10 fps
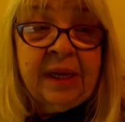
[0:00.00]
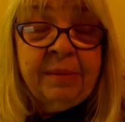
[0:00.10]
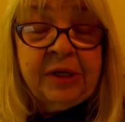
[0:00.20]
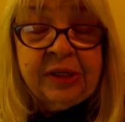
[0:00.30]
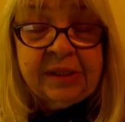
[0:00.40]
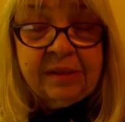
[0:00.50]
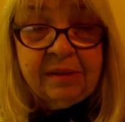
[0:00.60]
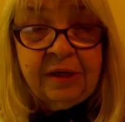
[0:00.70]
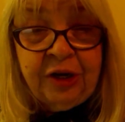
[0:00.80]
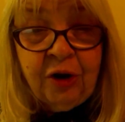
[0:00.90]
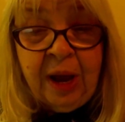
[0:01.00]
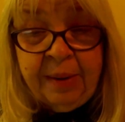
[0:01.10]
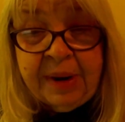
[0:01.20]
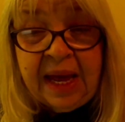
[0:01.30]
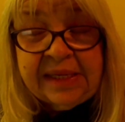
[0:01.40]
I'm just, you know,
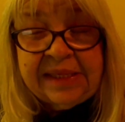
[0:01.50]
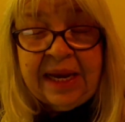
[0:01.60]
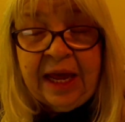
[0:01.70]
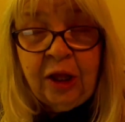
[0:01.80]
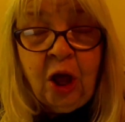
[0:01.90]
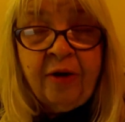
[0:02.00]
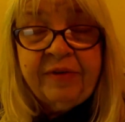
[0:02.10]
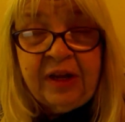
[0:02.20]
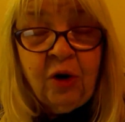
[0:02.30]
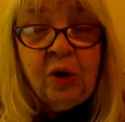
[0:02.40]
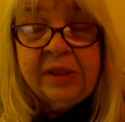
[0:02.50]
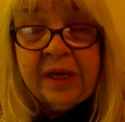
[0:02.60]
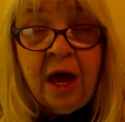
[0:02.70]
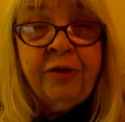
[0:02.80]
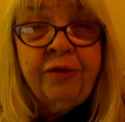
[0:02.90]
I'm not setting lofty goals
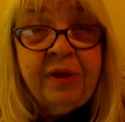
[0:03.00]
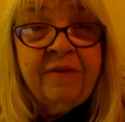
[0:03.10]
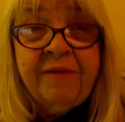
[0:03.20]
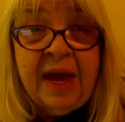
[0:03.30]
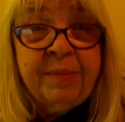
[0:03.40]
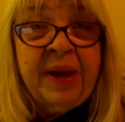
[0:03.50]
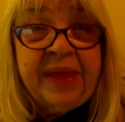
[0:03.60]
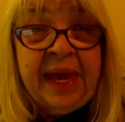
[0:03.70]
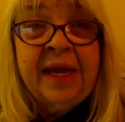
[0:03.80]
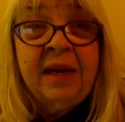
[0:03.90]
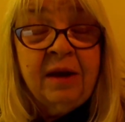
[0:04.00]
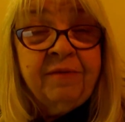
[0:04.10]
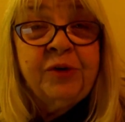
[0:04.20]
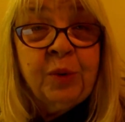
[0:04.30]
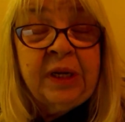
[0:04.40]
other than the fact by the end
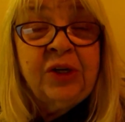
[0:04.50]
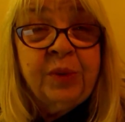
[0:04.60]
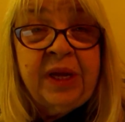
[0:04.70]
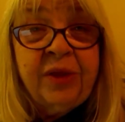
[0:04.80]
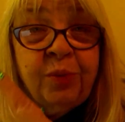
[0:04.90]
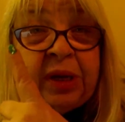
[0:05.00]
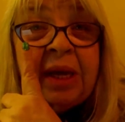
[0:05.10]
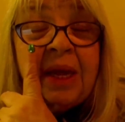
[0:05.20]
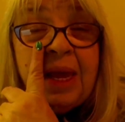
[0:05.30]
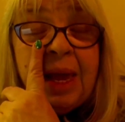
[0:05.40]
of 2023,